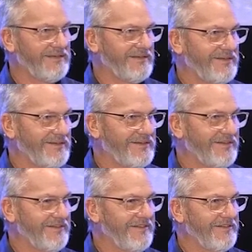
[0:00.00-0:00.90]

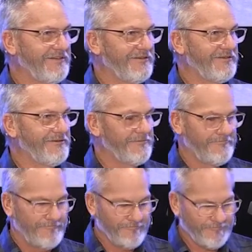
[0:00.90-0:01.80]

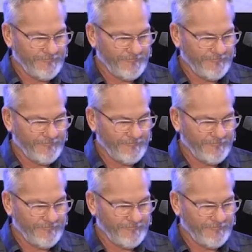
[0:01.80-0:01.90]
Nothing is said.